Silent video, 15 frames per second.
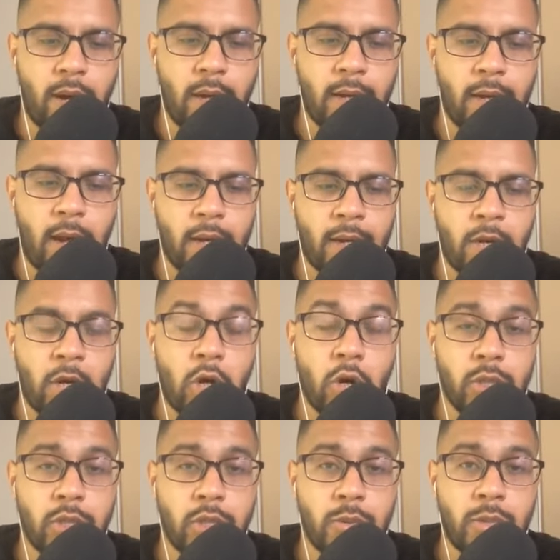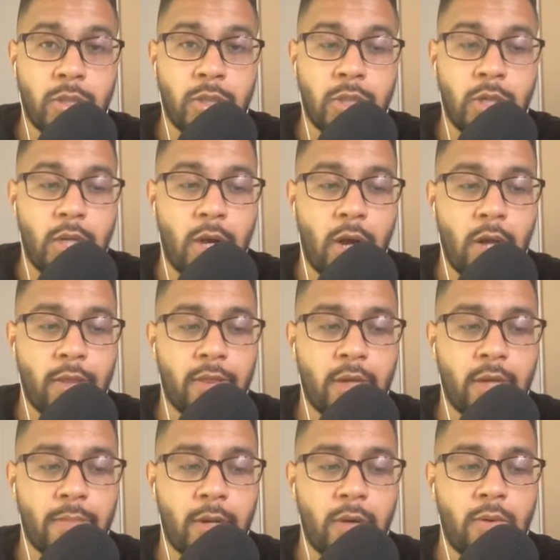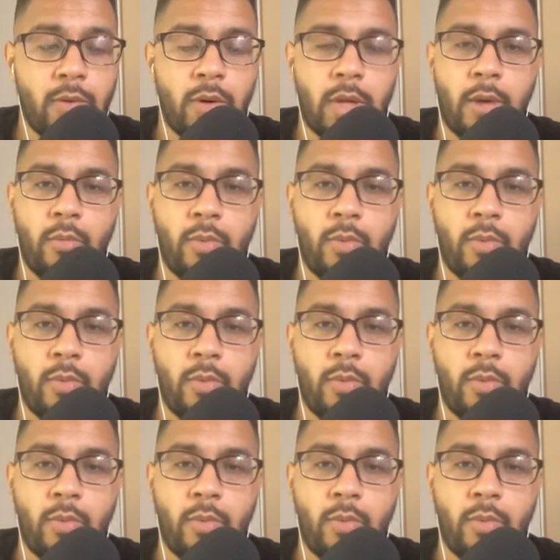I'd encourage you to not think about, okay,